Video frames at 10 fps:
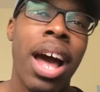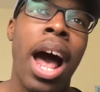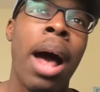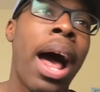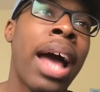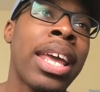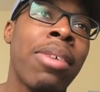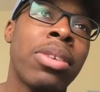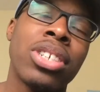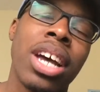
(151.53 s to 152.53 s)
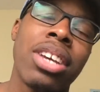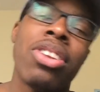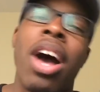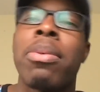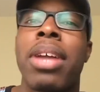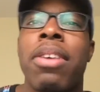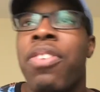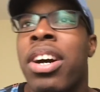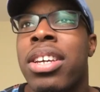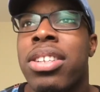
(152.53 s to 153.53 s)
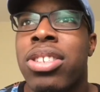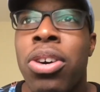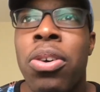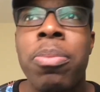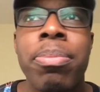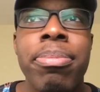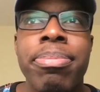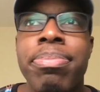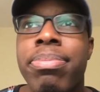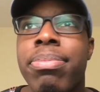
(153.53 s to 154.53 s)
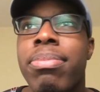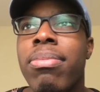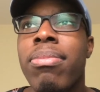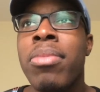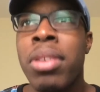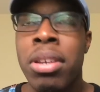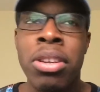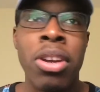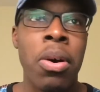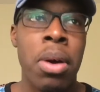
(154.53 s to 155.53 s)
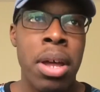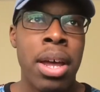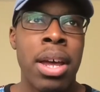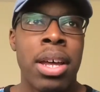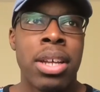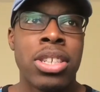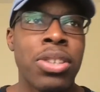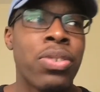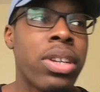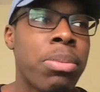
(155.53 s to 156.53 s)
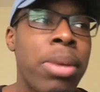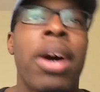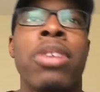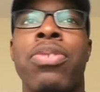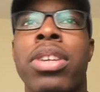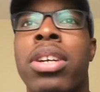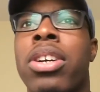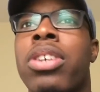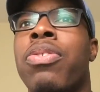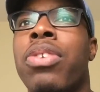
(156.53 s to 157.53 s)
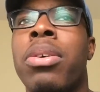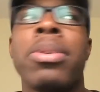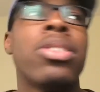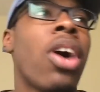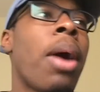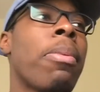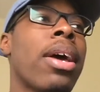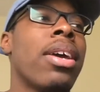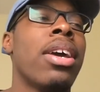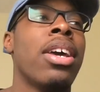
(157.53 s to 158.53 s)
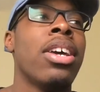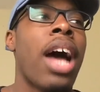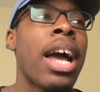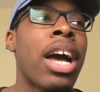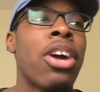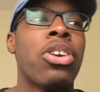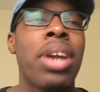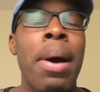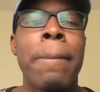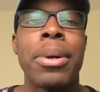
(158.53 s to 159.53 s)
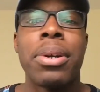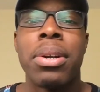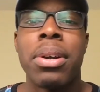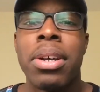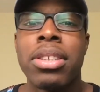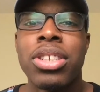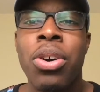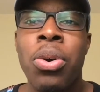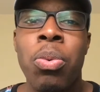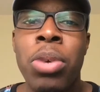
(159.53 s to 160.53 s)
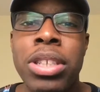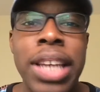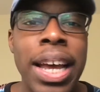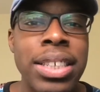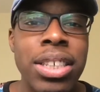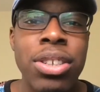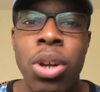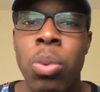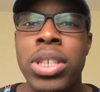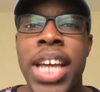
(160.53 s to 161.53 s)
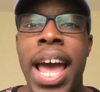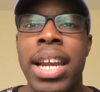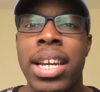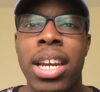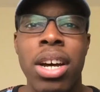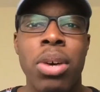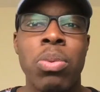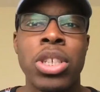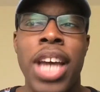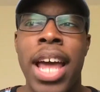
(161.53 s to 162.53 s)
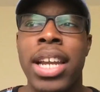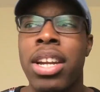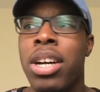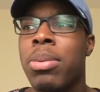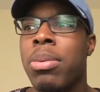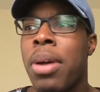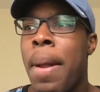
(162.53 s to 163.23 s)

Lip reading: I gave it a shot, you know. I was like, fuck it. So, you know, she was feeling me, I was feeling her, you feel me? So I'm like, I got her number. So we texting, you know, we chatting it up.